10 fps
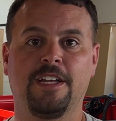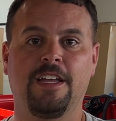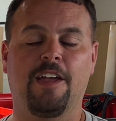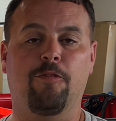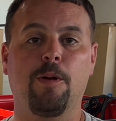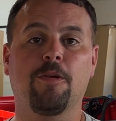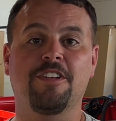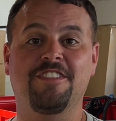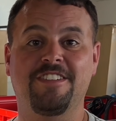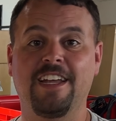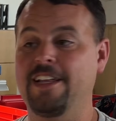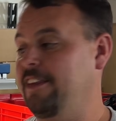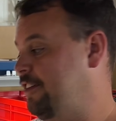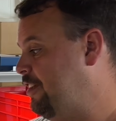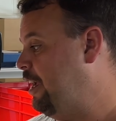If we were to set
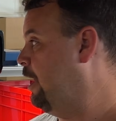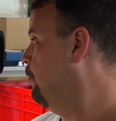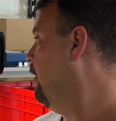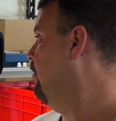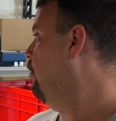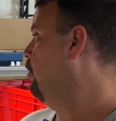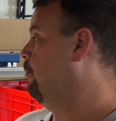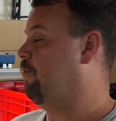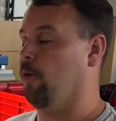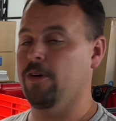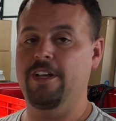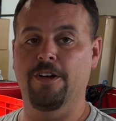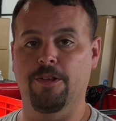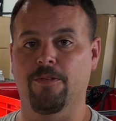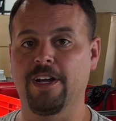this amp at volume 40 on
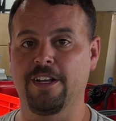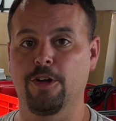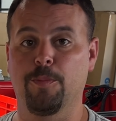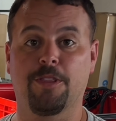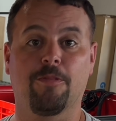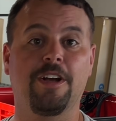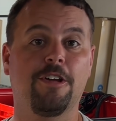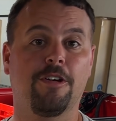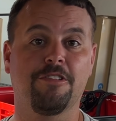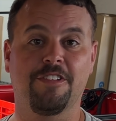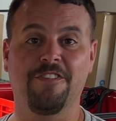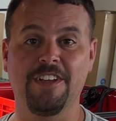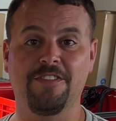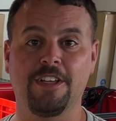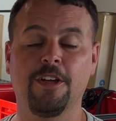the radio, but the radio goes to
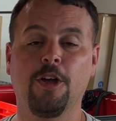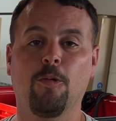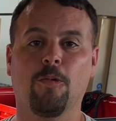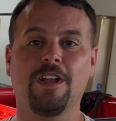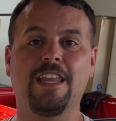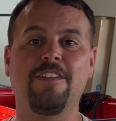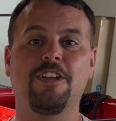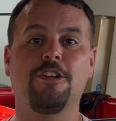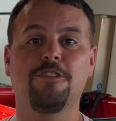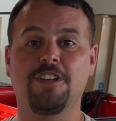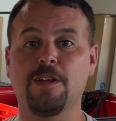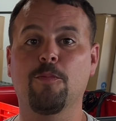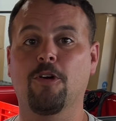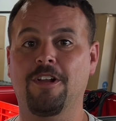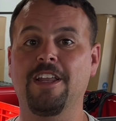50, we're leaving you 10
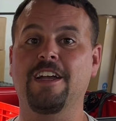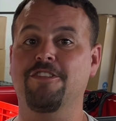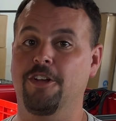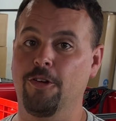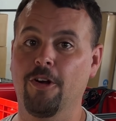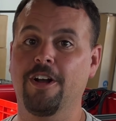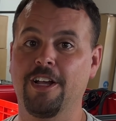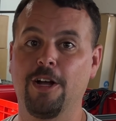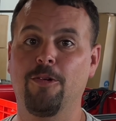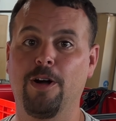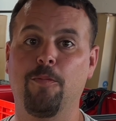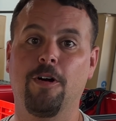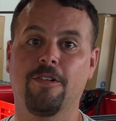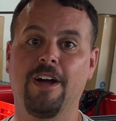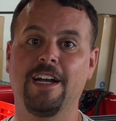more clicks that you're going to go up while
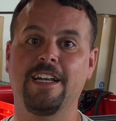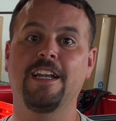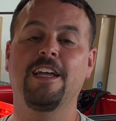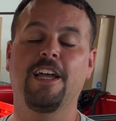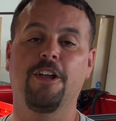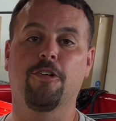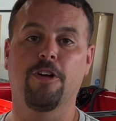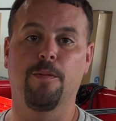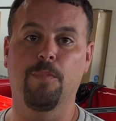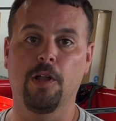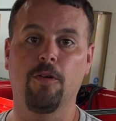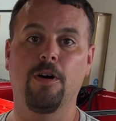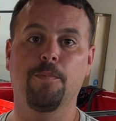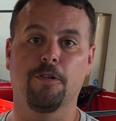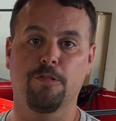riding, and you're going to blow
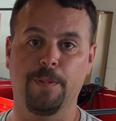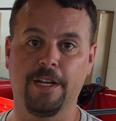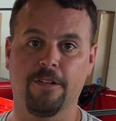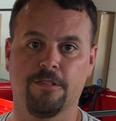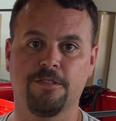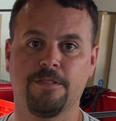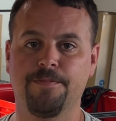up your speakers.